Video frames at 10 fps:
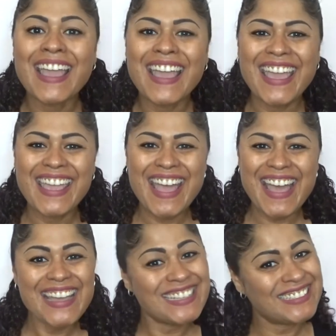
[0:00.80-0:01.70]
Hey
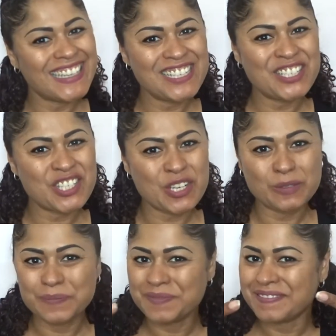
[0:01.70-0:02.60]
guys, it's
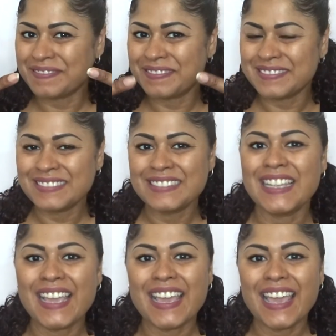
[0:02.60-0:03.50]
Joe.
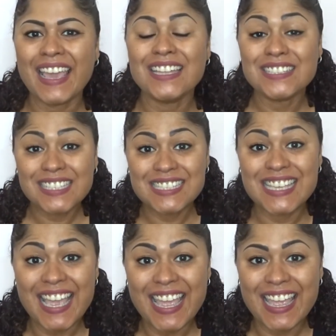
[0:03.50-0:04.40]
And
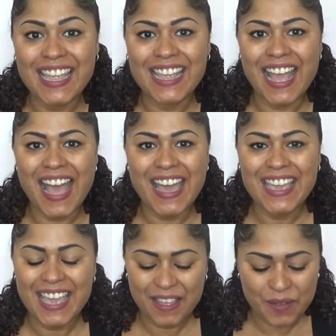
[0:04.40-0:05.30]
today
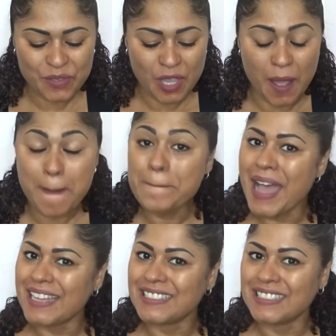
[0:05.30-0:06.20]
I am
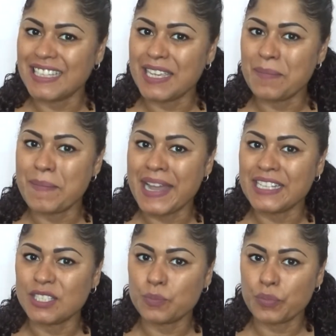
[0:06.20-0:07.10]
unboxing my
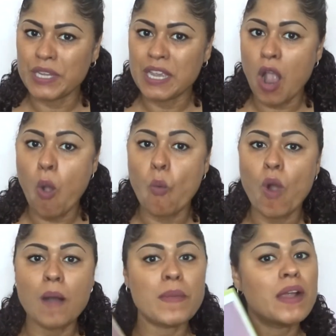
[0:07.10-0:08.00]
spring
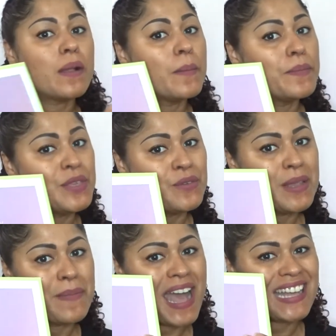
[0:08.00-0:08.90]
Walmart
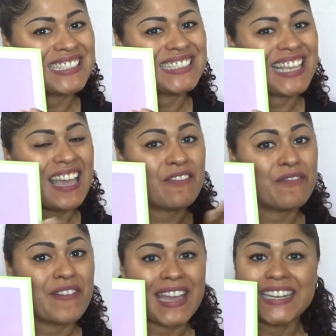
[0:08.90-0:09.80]
beauty box. I
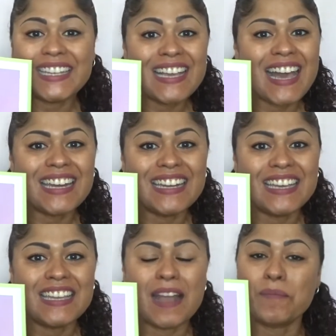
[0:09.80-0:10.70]
finally got it
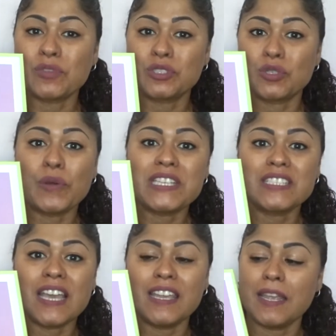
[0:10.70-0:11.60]
in. I'm so
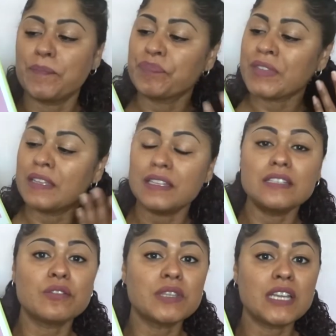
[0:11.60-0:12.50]
excited.
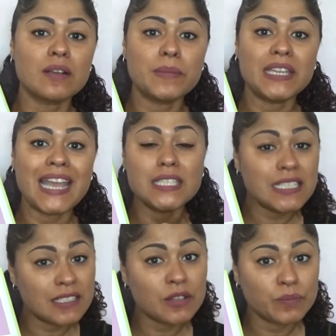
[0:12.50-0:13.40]
These only come in
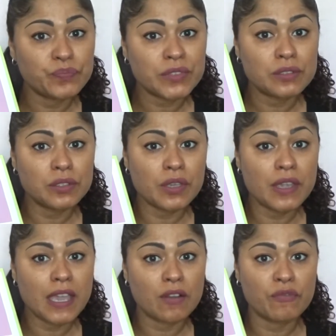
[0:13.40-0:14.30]
seasonal. So you
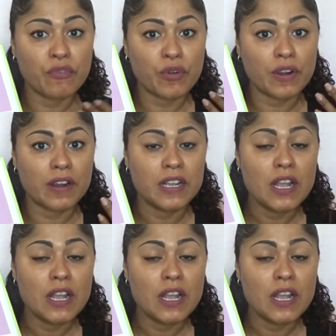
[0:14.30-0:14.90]
get them for